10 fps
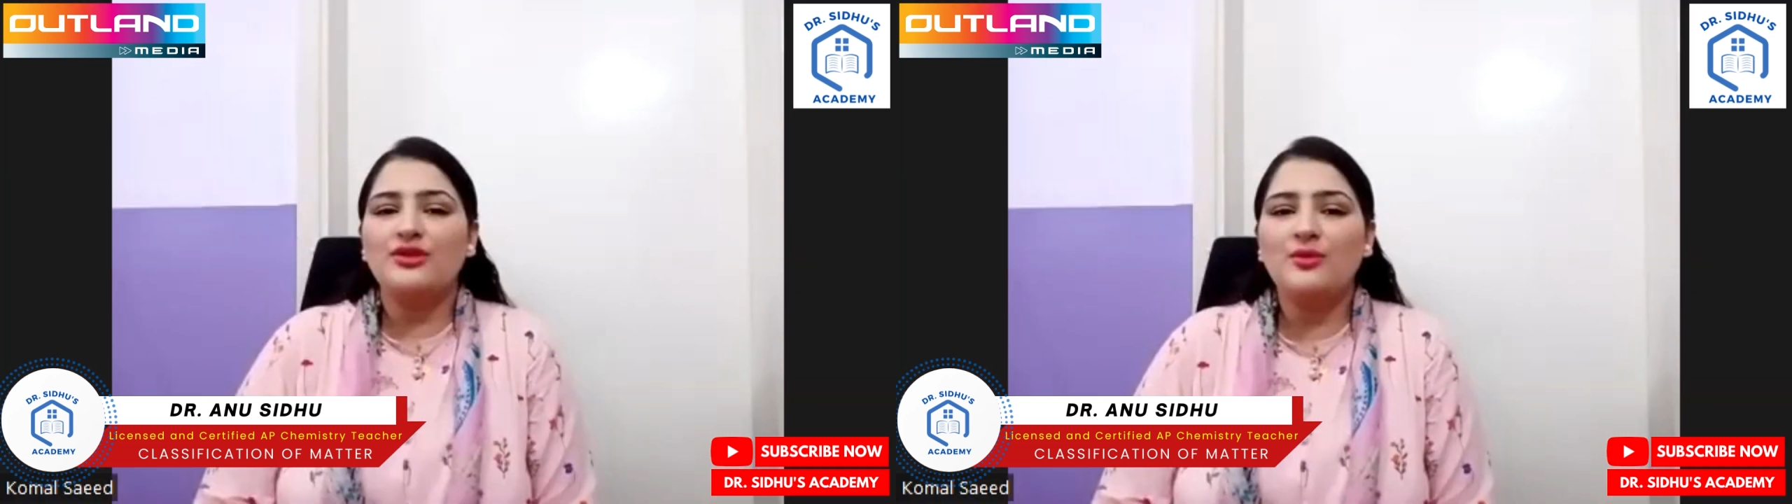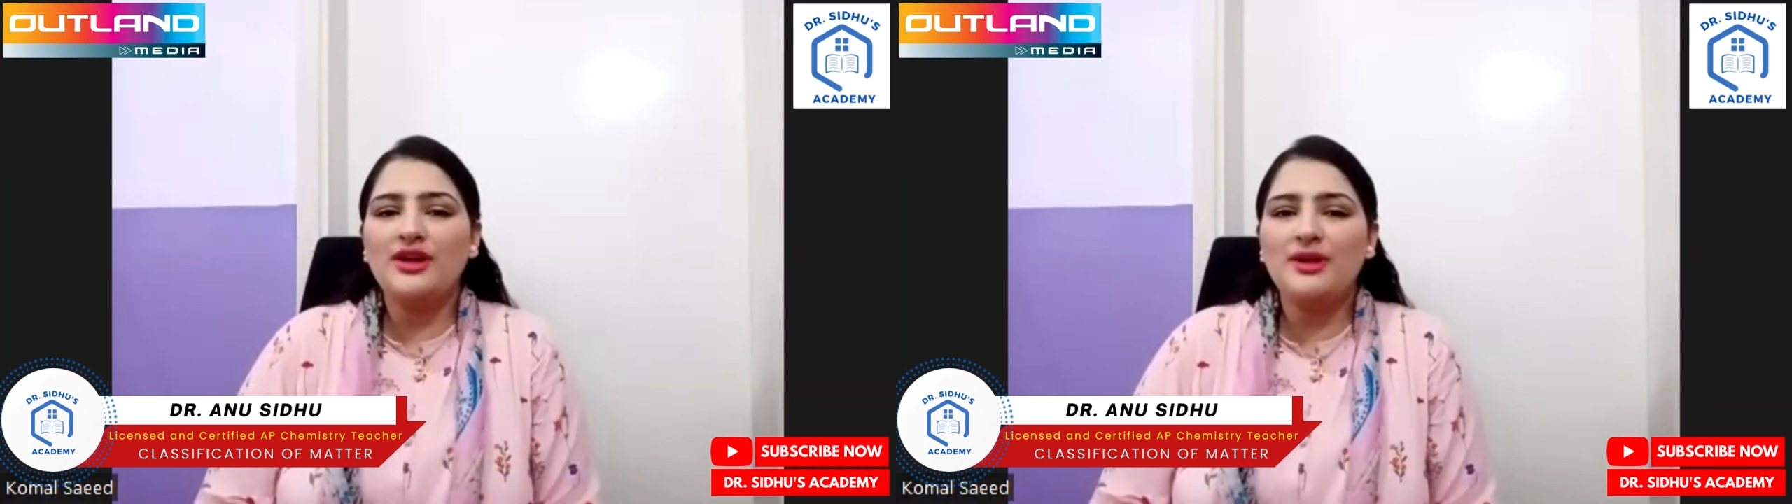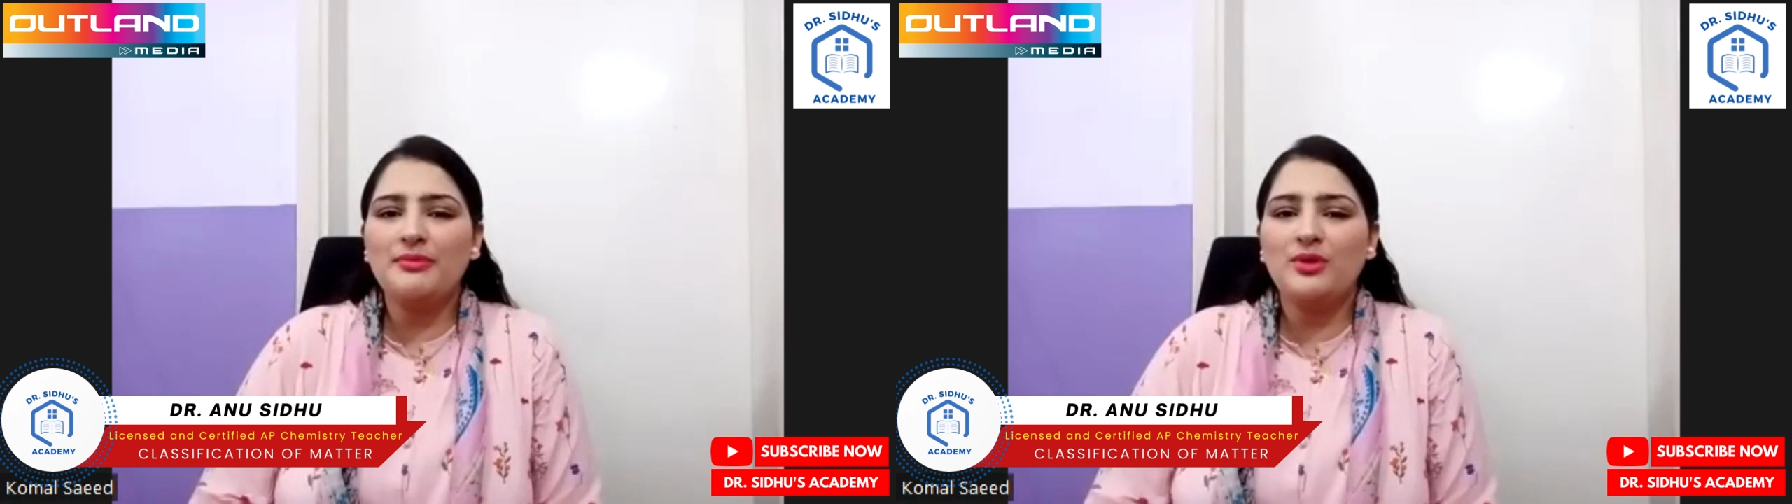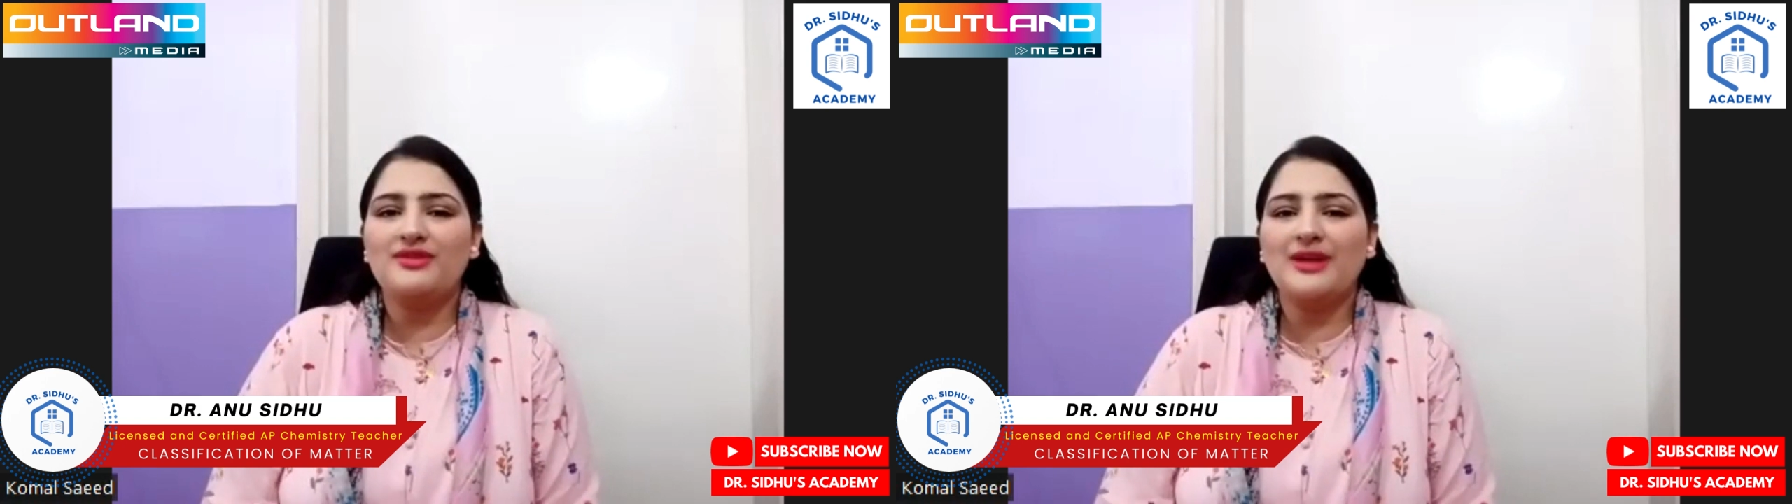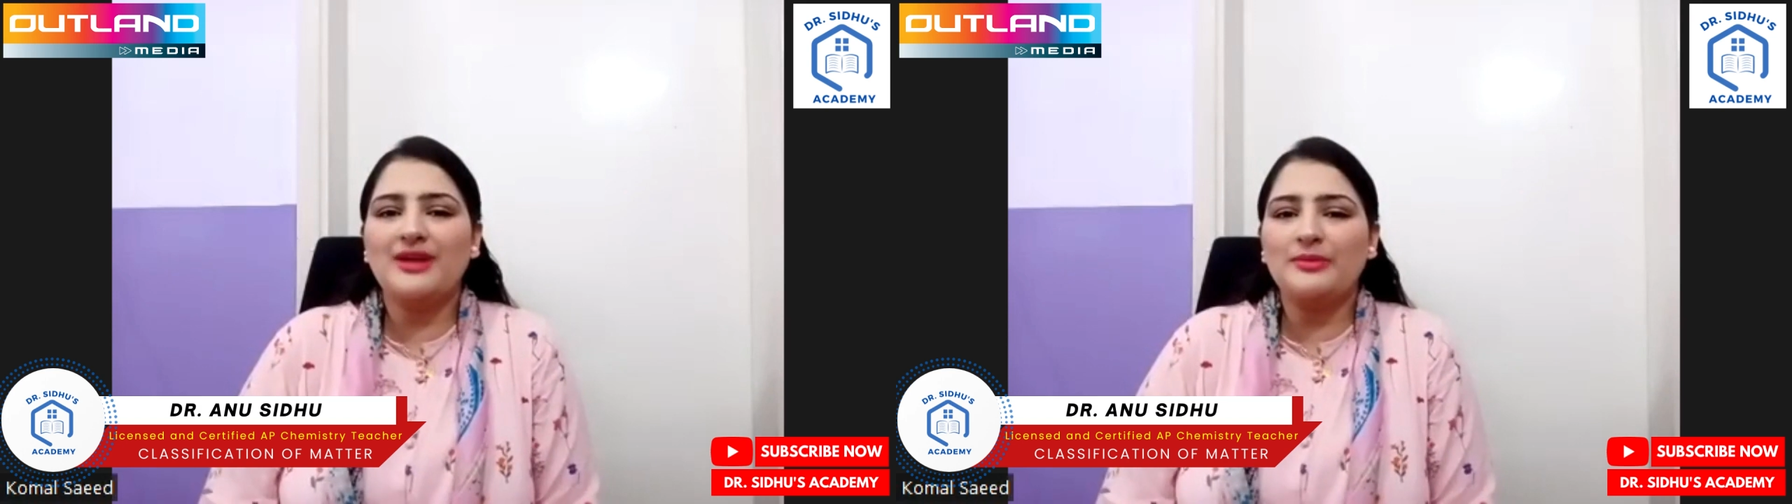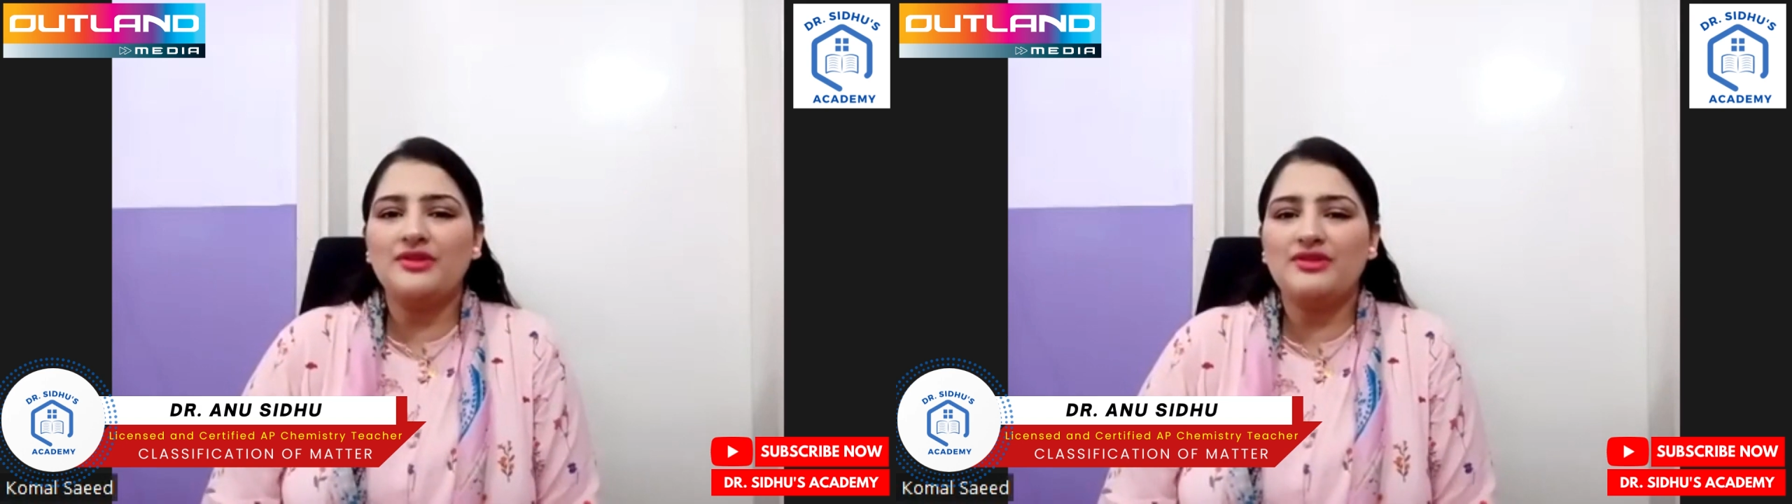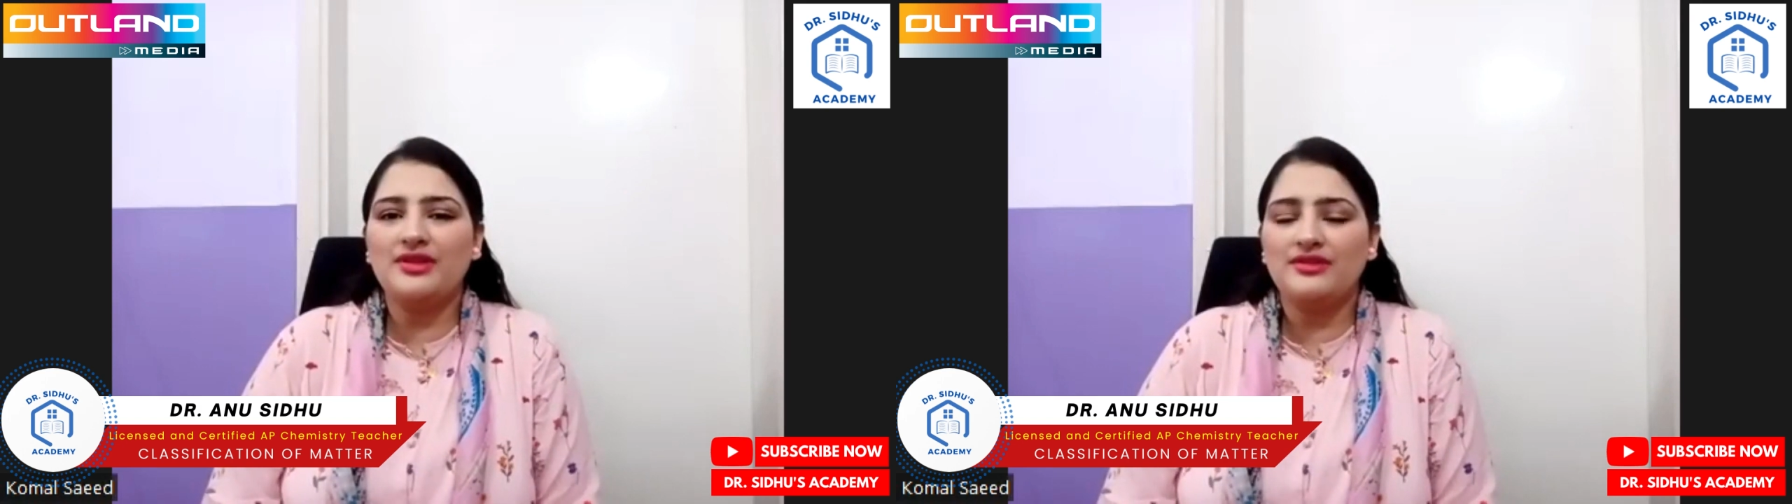what are pure substances